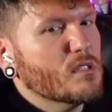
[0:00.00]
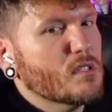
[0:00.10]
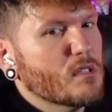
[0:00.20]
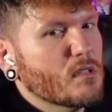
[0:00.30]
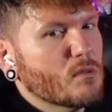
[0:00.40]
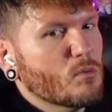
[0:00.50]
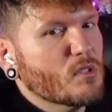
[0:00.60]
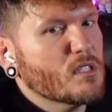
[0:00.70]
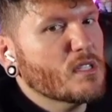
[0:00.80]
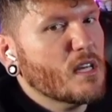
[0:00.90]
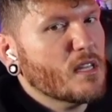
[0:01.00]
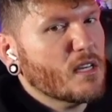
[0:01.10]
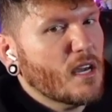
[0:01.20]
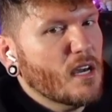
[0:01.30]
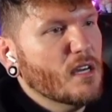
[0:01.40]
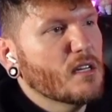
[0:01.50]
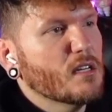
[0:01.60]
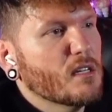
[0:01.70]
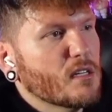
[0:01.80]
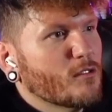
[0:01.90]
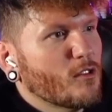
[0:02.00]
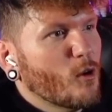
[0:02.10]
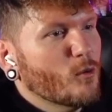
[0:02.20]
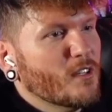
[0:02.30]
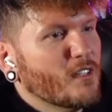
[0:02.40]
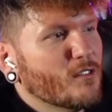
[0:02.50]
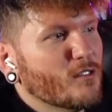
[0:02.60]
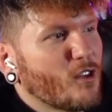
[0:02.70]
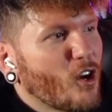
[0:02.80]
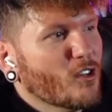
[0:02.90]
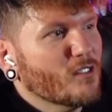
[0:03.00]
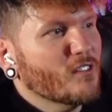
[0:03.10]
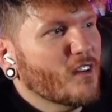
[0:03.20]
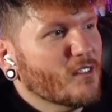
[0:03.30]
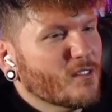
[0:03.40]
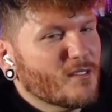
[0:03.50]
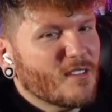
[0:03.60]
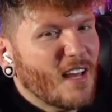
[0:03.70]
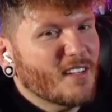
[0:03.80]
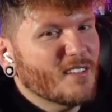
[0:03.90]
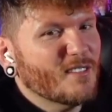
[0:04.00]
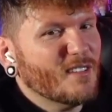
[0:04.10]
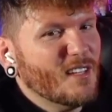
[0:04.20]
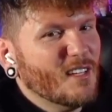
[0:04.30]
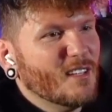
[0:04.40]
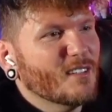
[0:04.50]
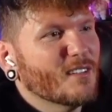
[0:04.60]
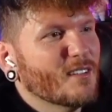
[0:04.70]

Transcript: was, is remarkably Wasn't that the similar. guy? Tony Stark does Tennessee.